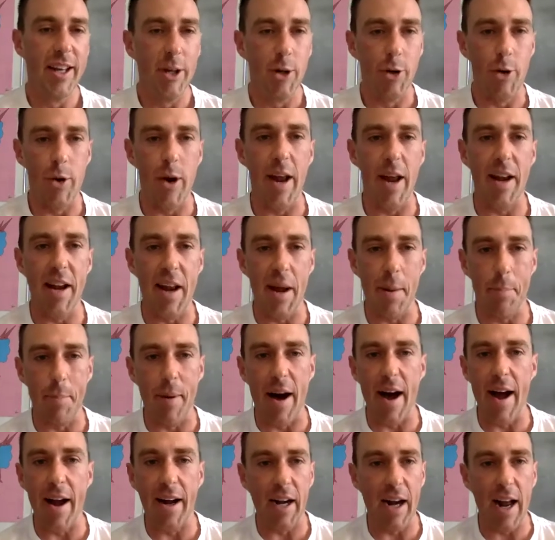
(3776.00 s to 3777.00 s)
end up
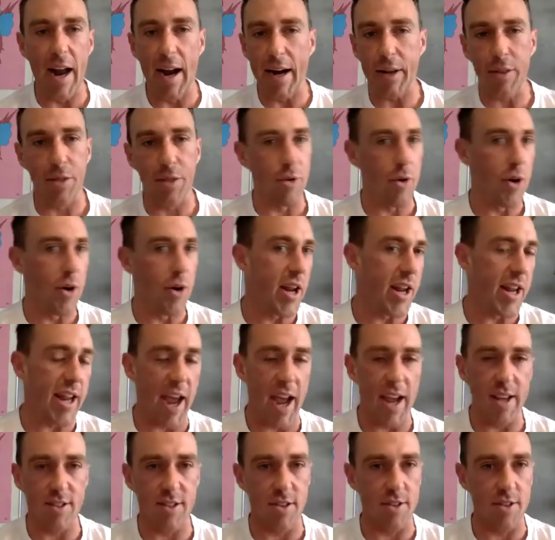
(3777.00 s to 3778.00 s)
buying like 3
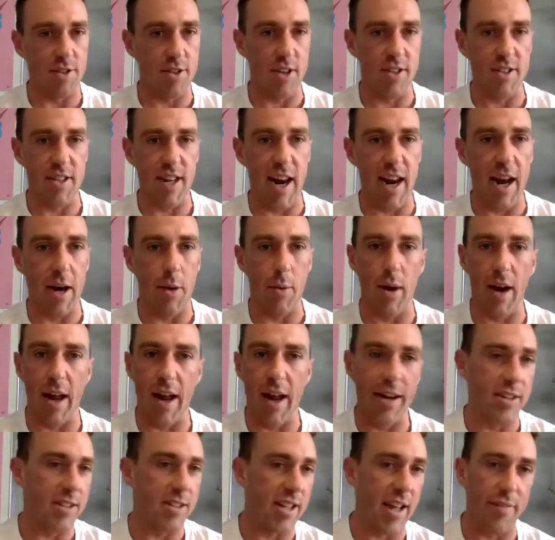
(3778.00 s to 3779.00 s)
cases because they're like, well,
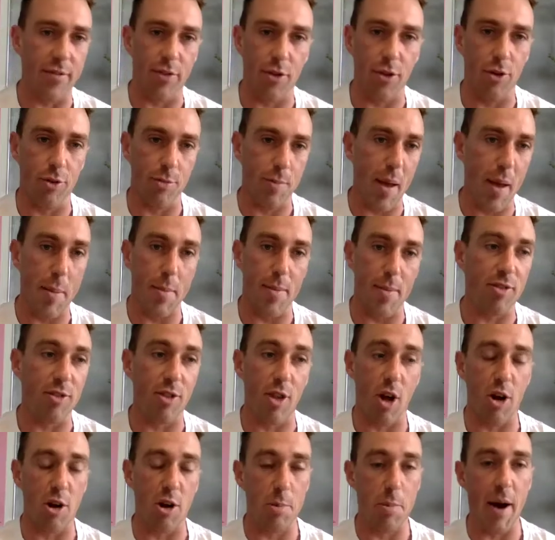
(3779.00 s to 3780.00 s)
I just have to maybe
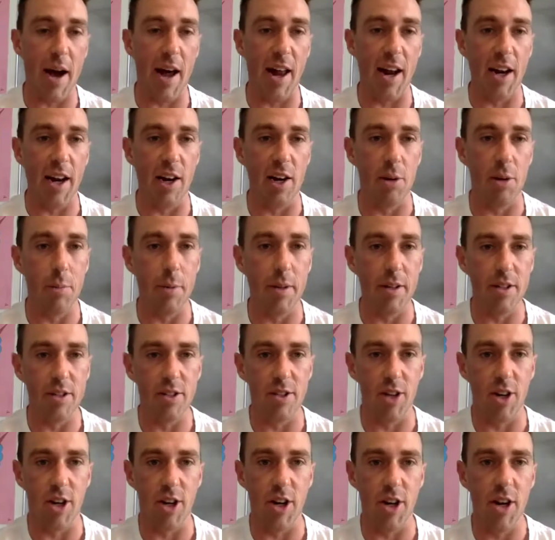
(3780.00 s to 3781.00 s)
stockpile a little bit.
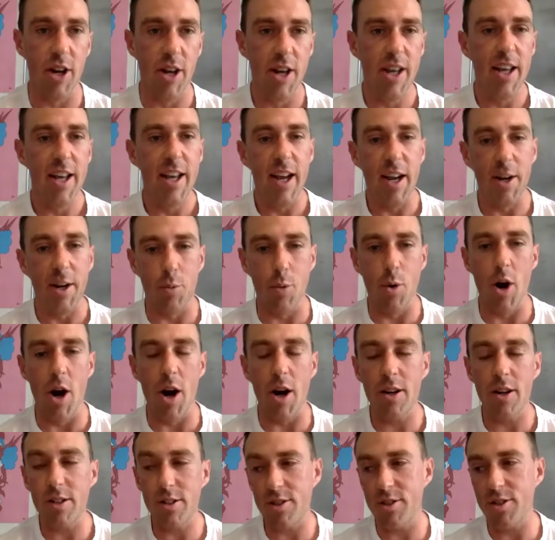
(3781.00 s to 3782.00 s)
So it
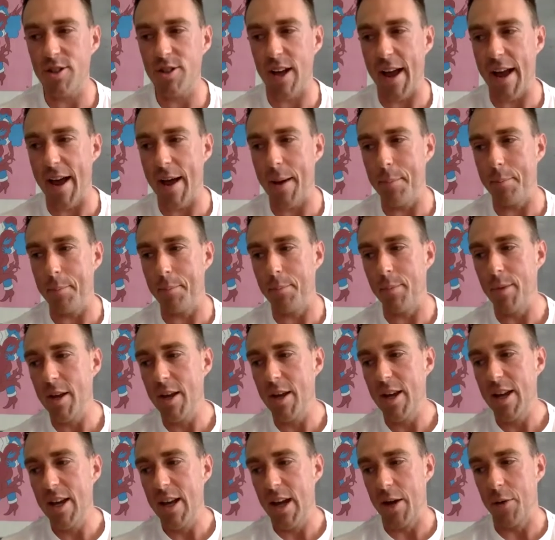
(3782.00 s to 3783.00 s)
works
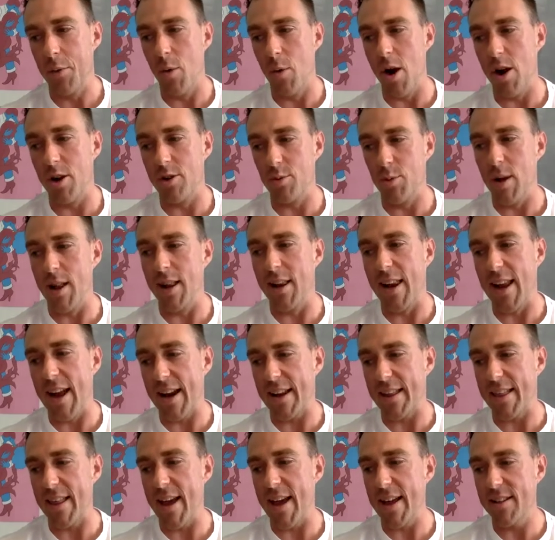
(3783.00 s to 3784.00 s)
well like
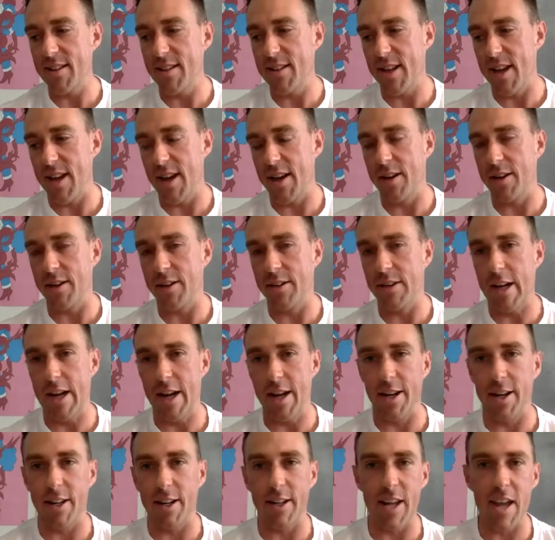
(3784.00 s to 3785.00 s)
that.
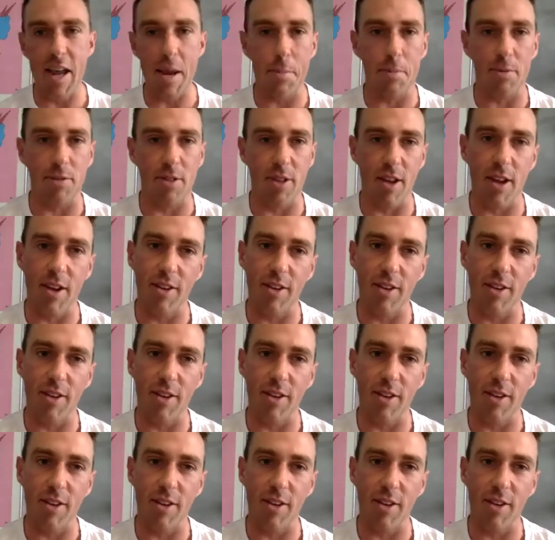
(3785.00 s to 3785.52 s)
It keeps the